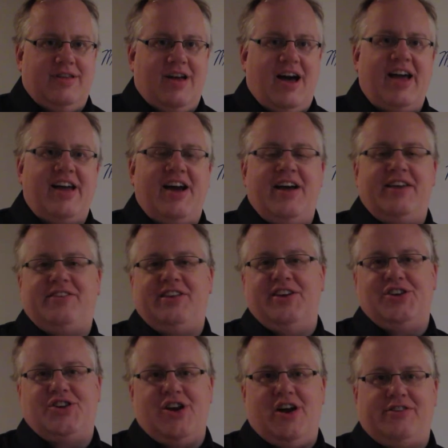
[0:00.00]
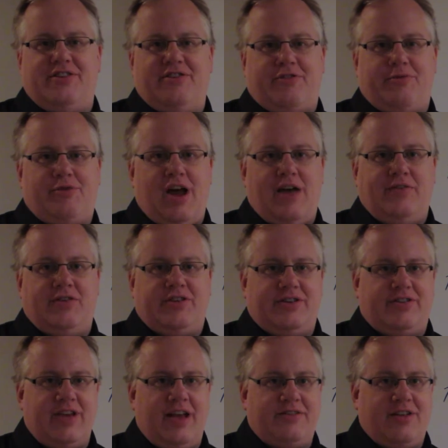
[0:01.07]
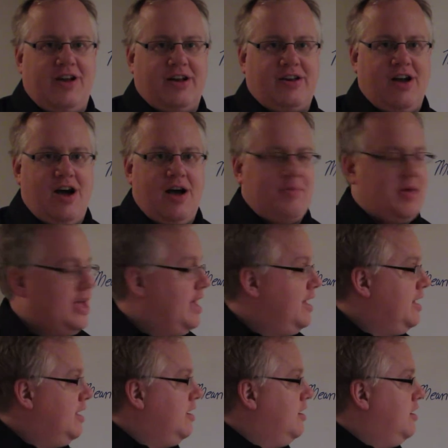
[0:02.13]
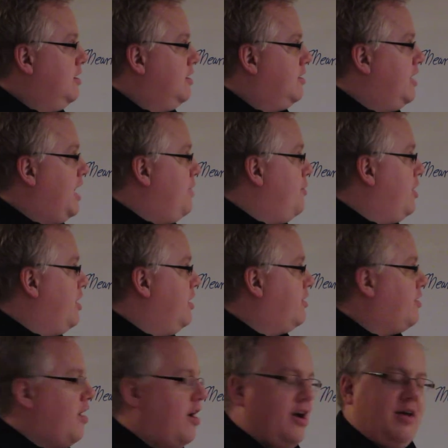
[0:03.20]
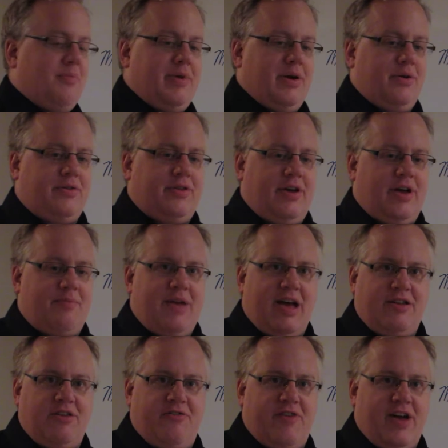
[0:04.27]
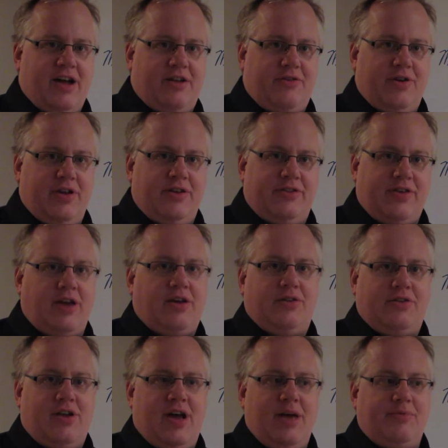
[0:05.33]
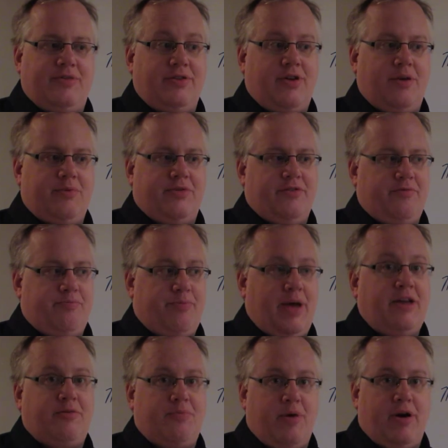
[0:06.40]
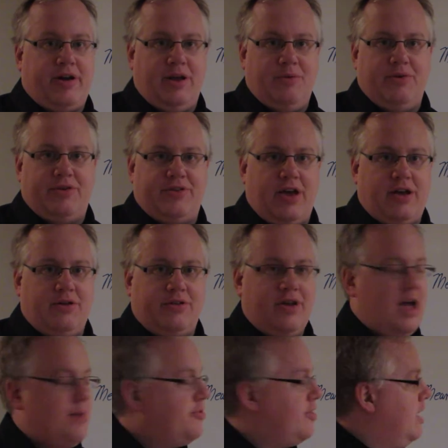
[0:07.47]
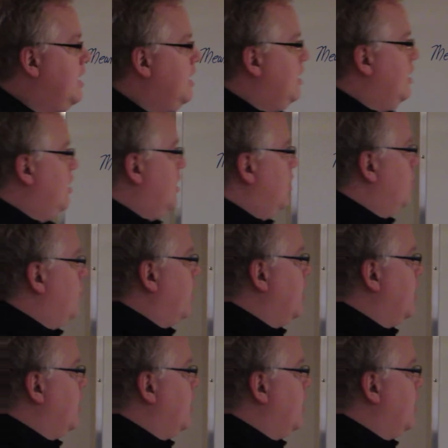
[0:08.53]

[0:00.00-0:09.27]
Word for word: Hi guys, Ian Johnson from driversuccess.com. Today we're going to talk about manufacturing cycle times in terms of benchmarking with cycle times. We're